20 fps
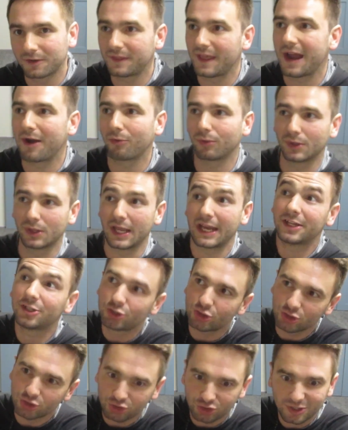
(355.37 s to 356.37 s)
that
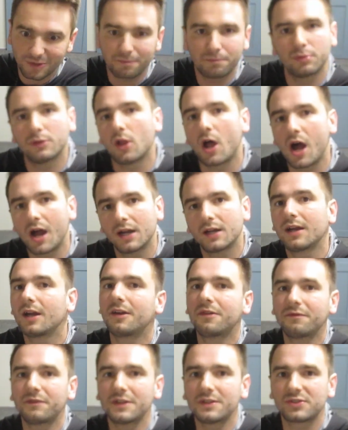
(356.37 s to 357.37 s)
relationship plot
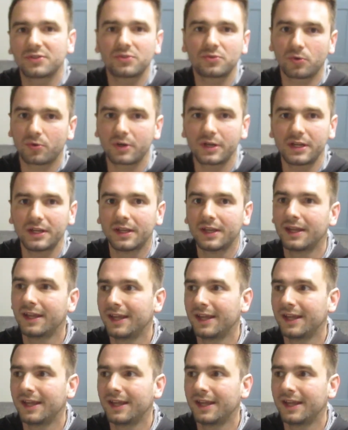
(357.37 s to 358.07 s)
of this story